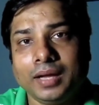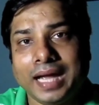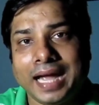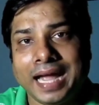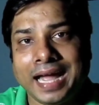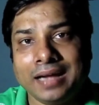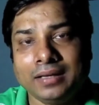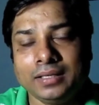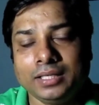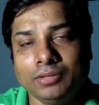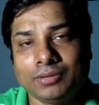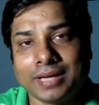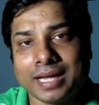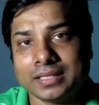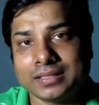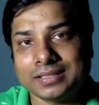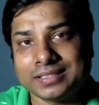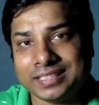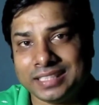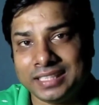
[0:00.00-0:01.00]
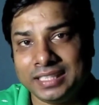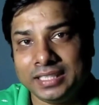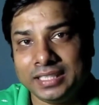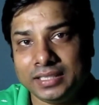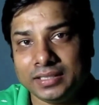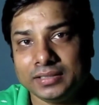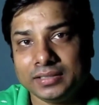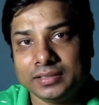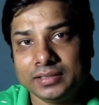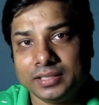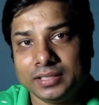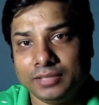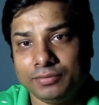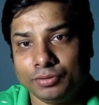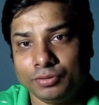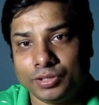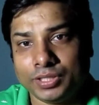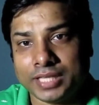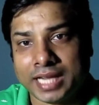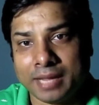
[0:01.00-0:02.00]
and you can see if
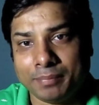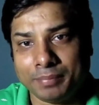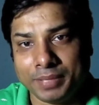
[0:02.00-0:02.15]
you tap